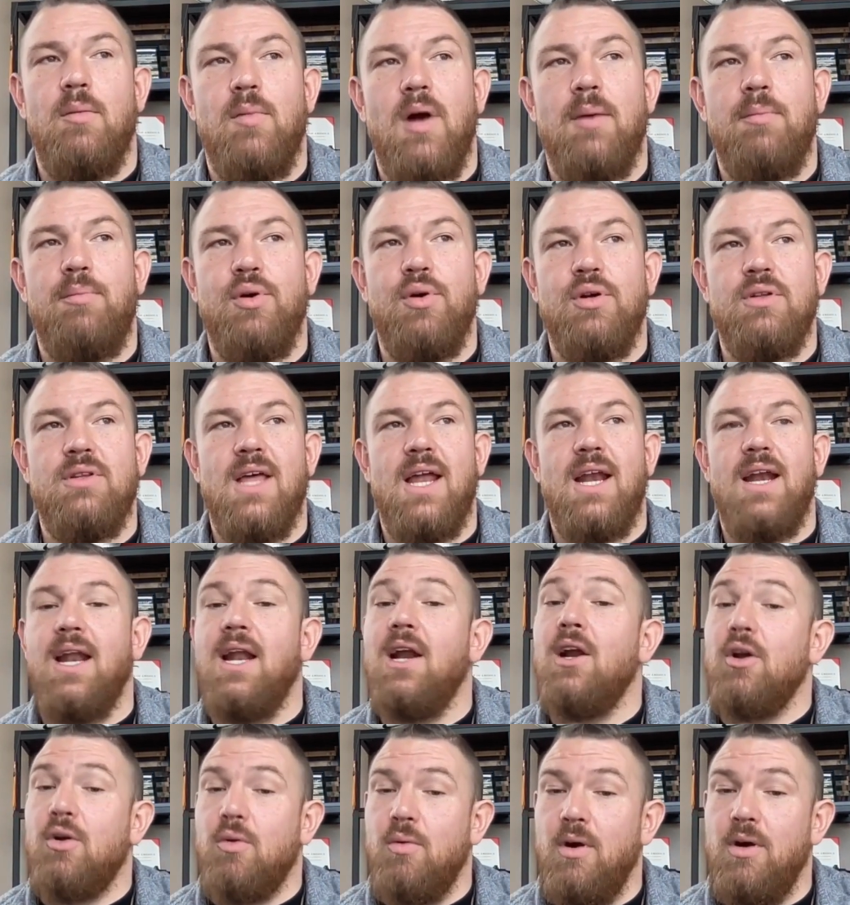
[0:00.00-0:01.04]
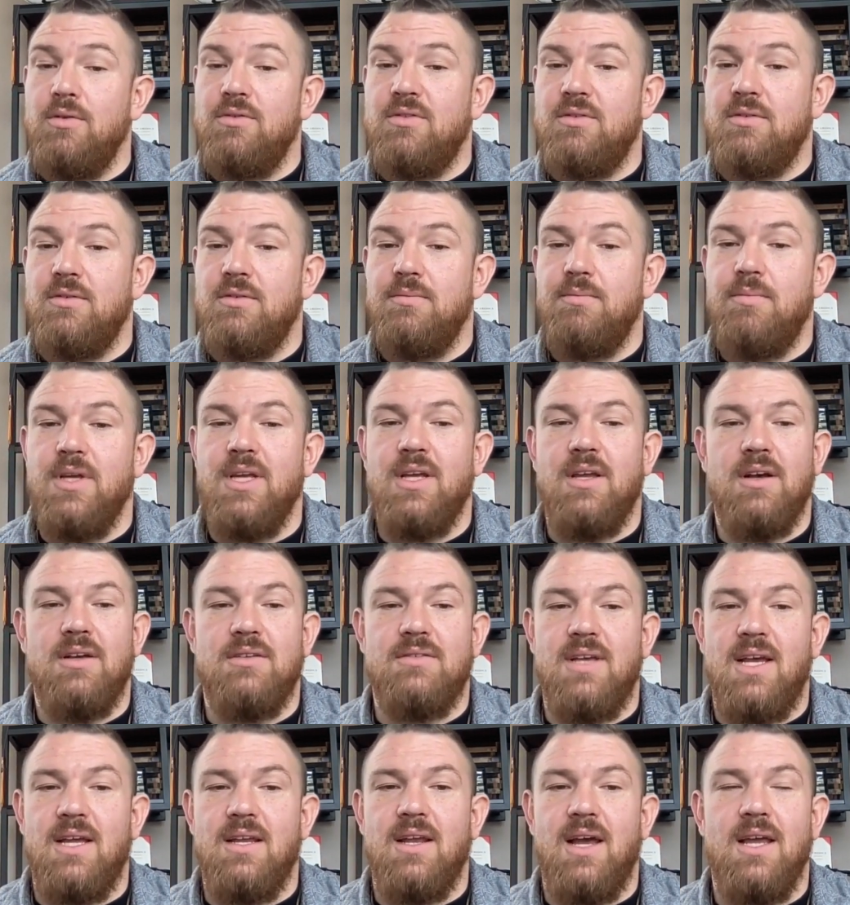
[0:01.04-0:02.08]
I put that in air quotes
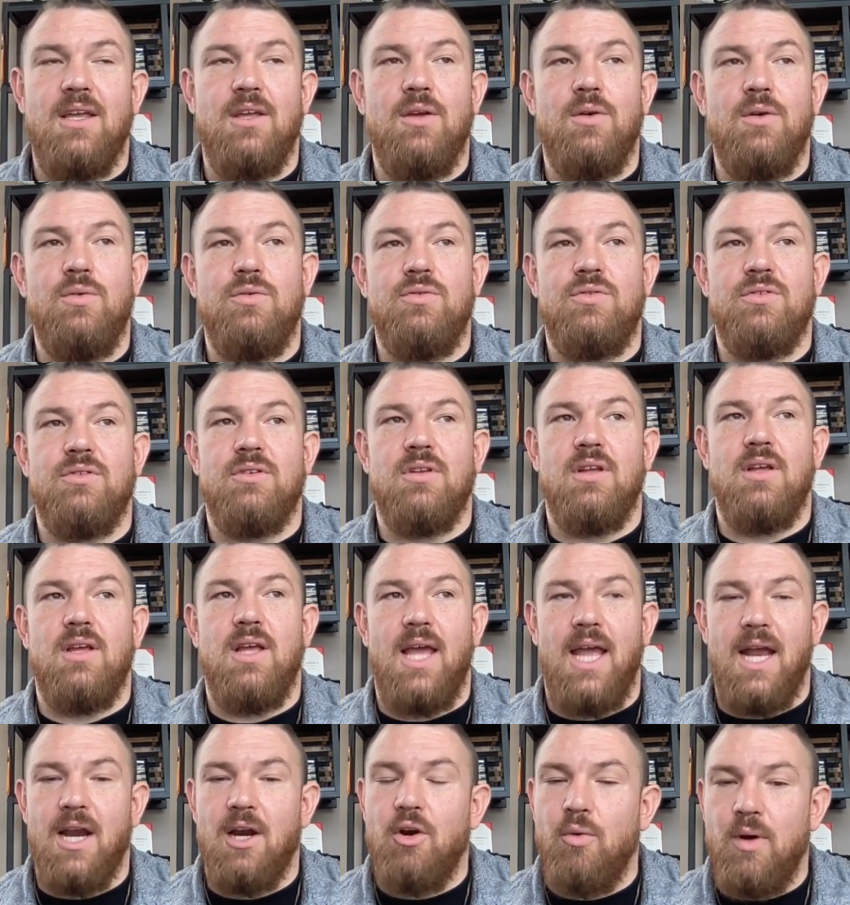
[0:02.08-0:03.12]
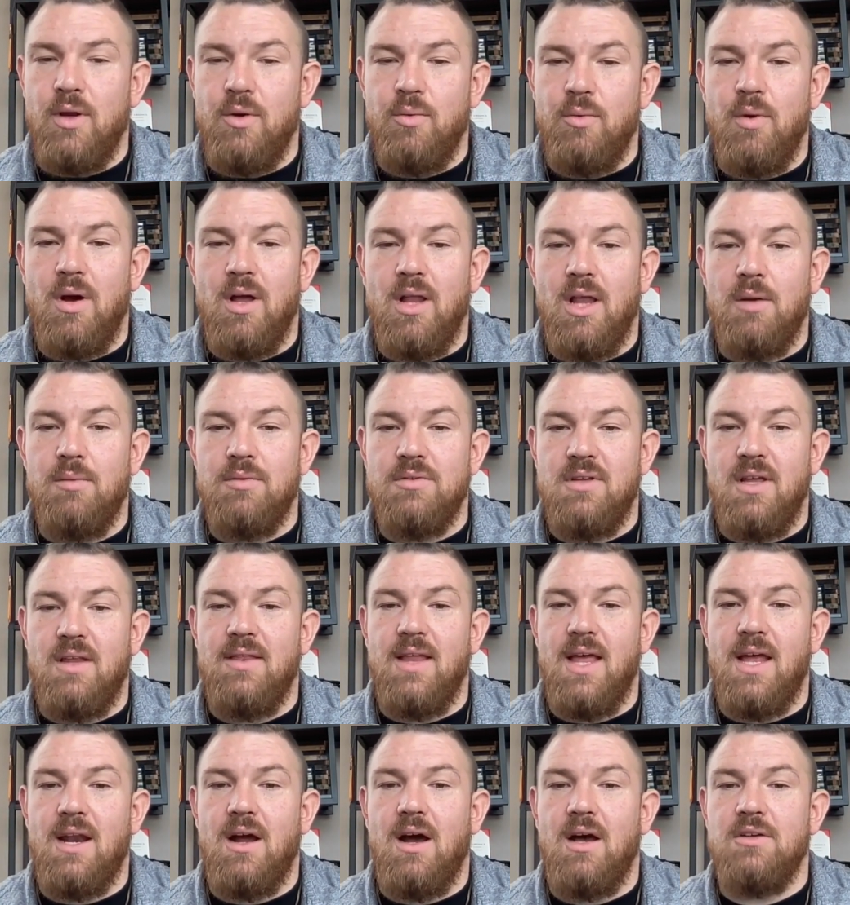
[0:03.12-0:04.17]
because I used heroin while I was in
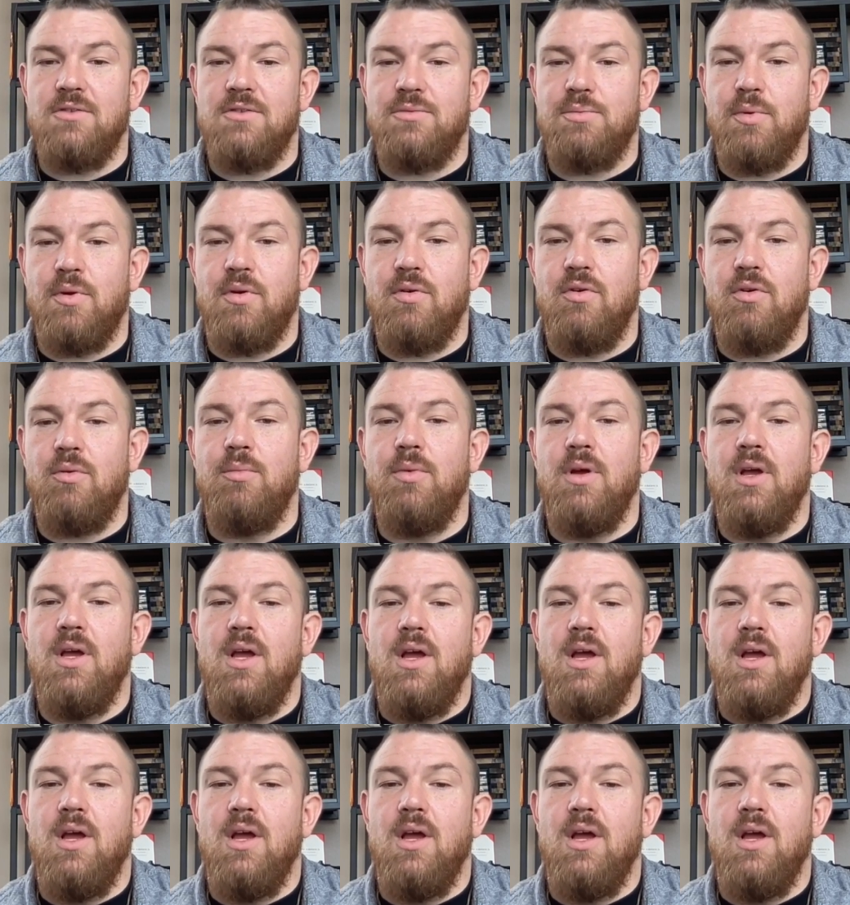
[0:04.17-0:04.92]
that hospital room.